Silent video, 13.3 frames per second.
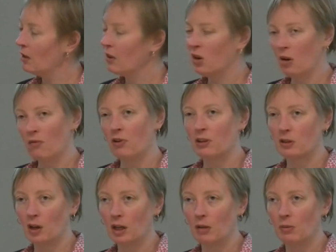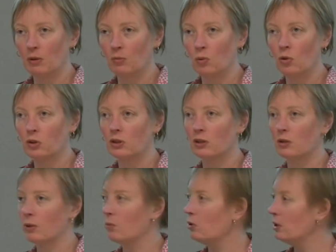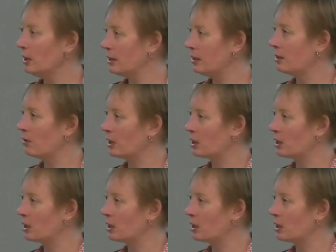They're not very soluble in water, so we wouldn't necessarily